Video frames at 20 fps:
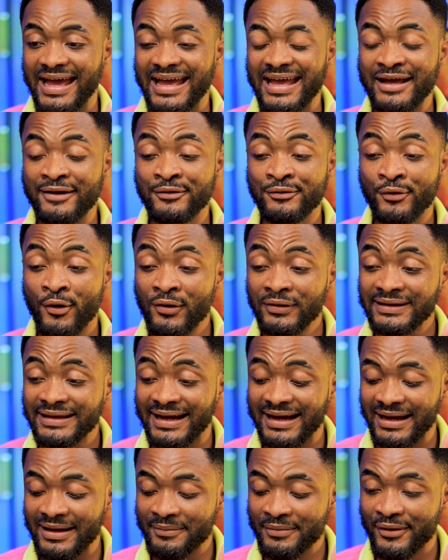in no
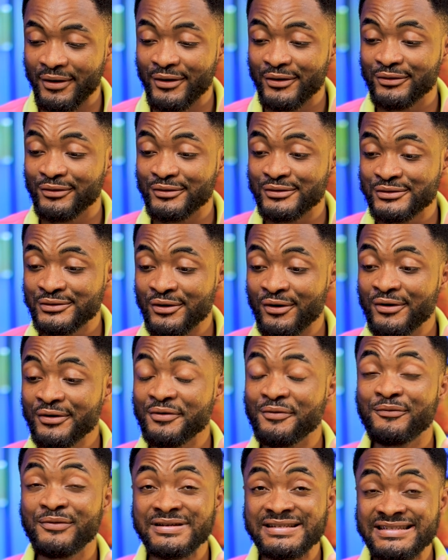time you
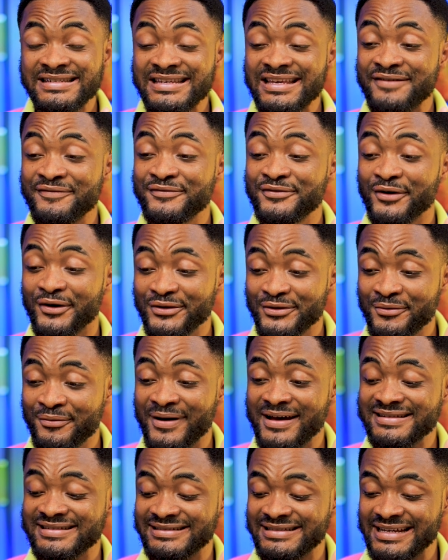should receive your
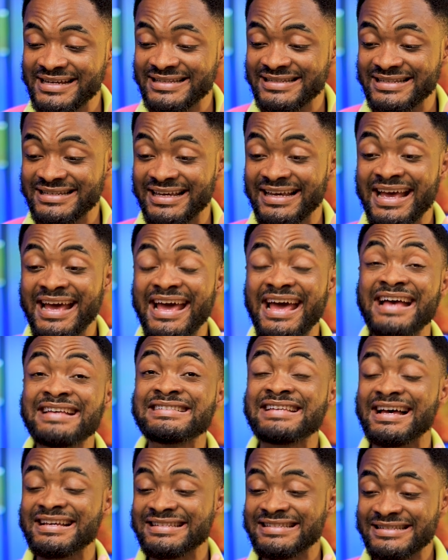USDT. It's
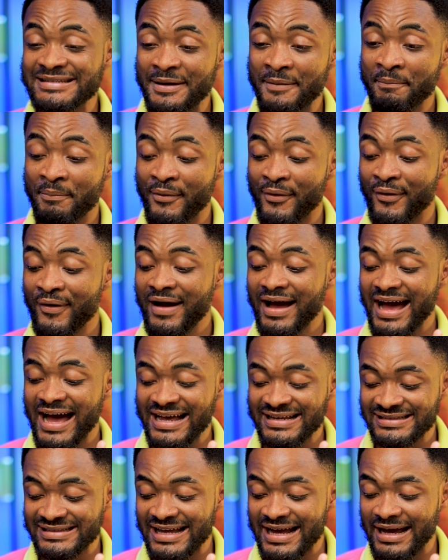as simple
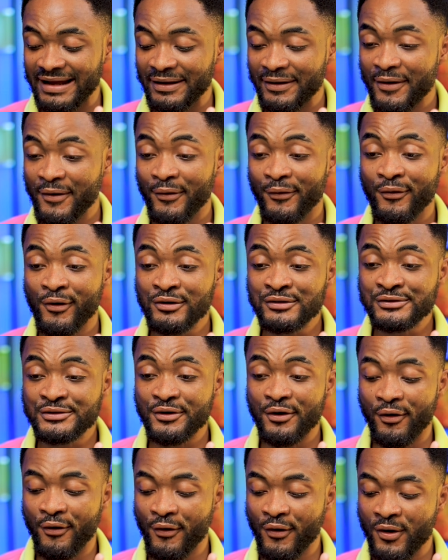as that. Go to
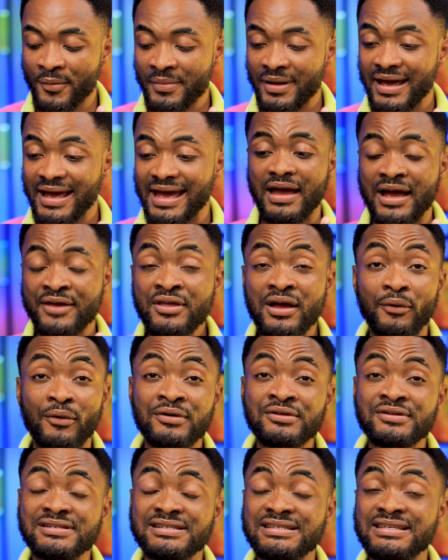your home and you're
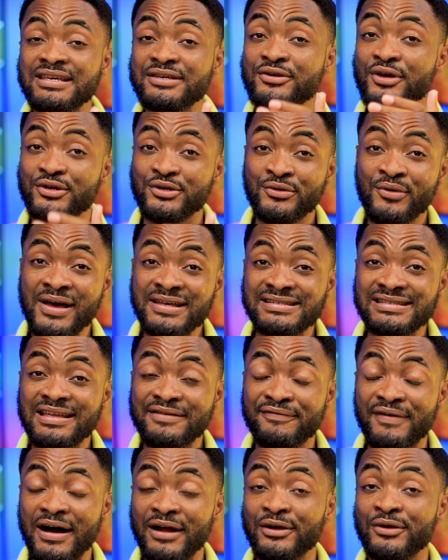going to see your USD
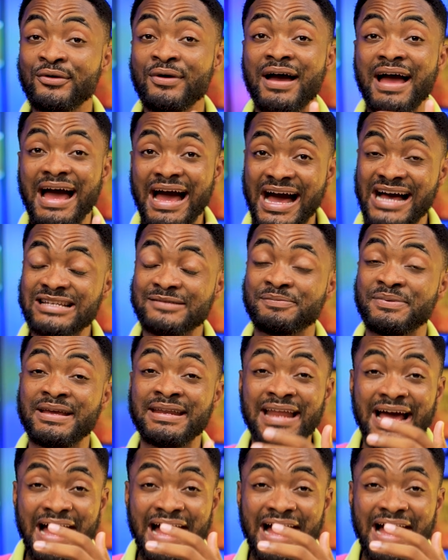value has been